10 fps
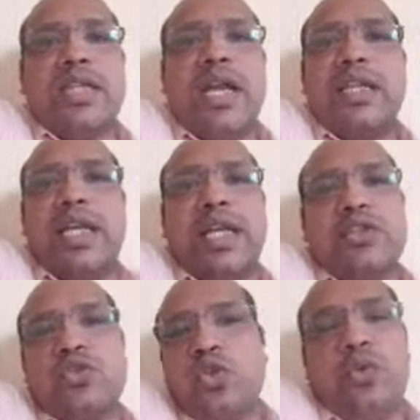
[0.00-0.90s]
is that there
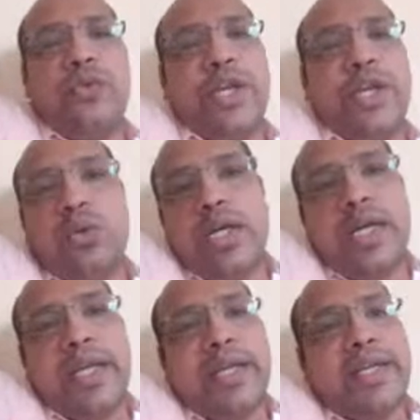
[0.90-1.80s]
is no way to
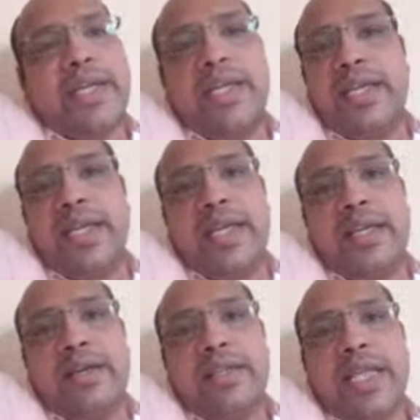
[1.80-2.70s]
correct any
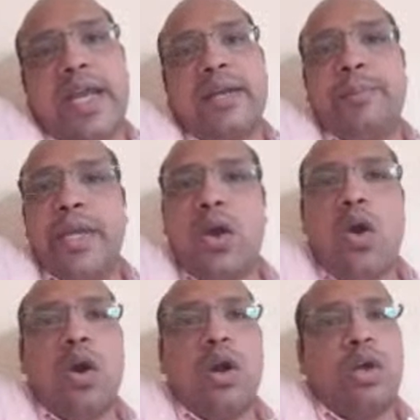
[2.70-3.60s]
error that may
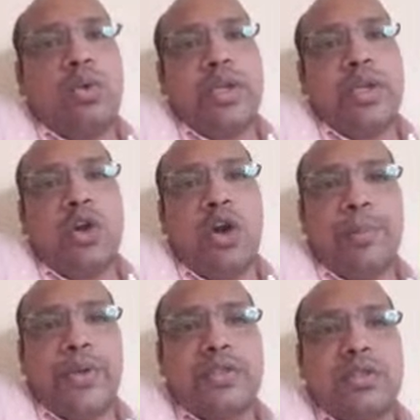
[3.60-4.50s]
occur during
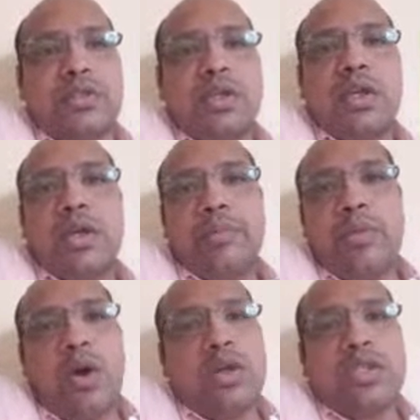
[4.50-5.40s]
operations
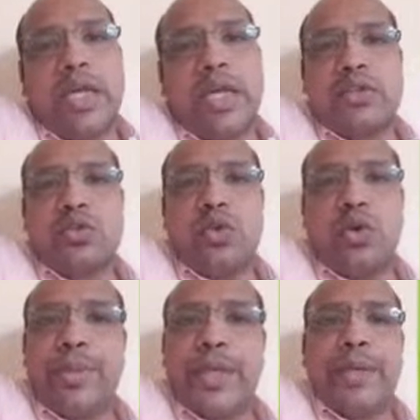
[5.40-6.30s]
because there is
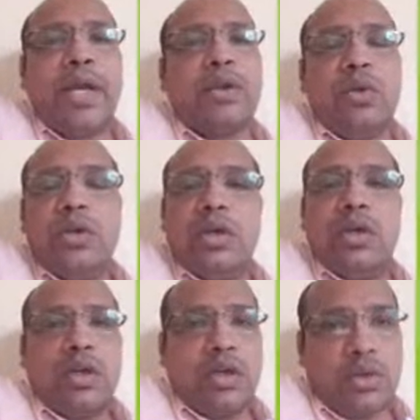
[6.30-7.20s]
no feedback to
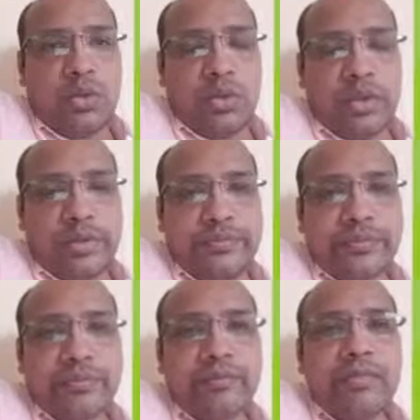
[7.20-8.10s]
controller.
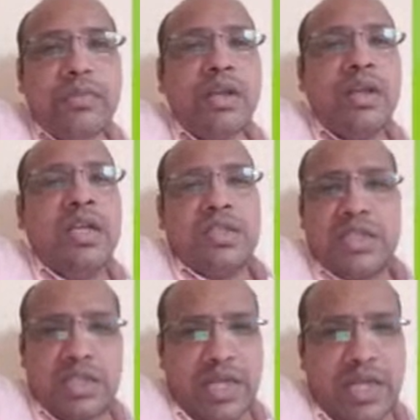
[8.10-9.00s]

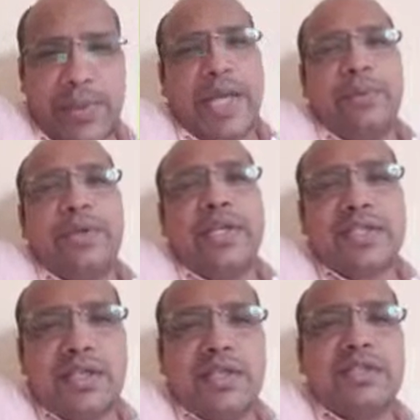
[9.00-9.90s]
Just now I have
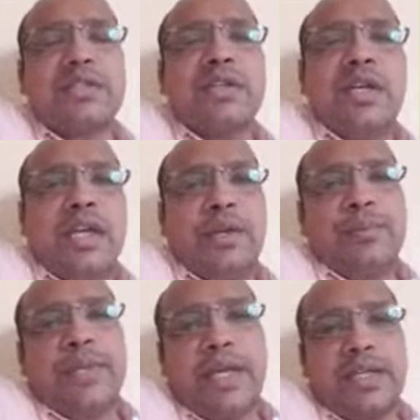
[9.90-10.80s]
discussed,
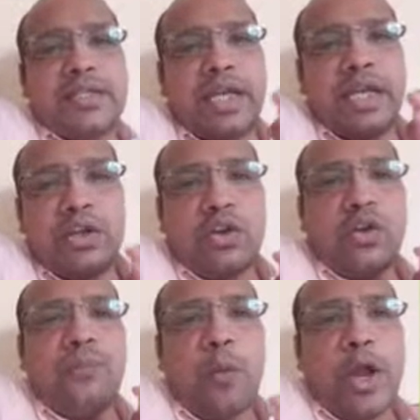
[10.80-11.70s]
if there is an
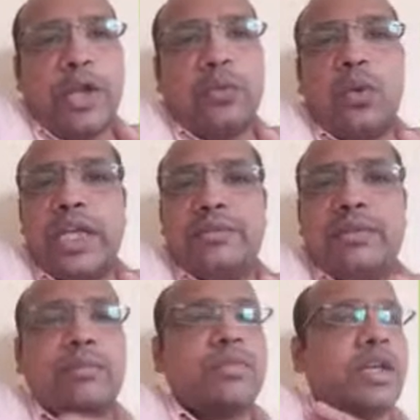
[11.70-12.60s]
error of 0.1
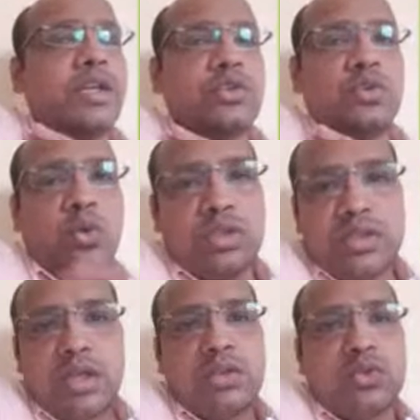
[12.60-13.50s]
mm, there is no
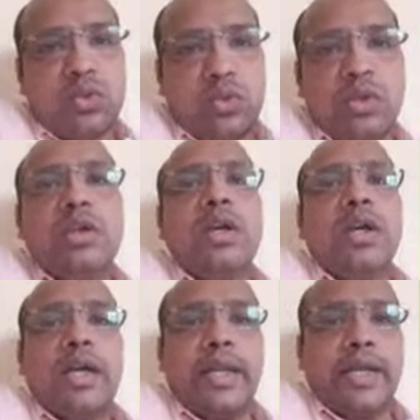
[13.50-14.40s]
chance to
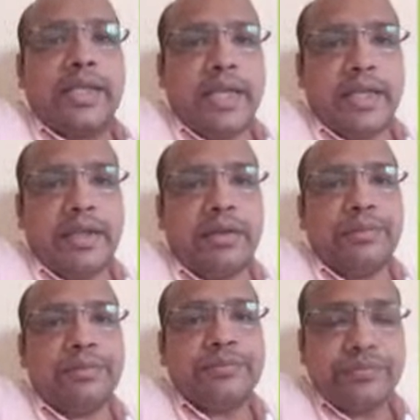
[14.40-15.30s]
correct that
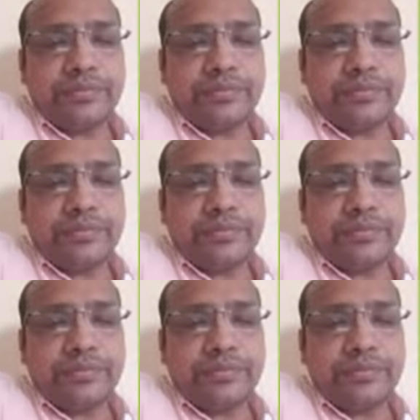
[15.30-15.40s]
error.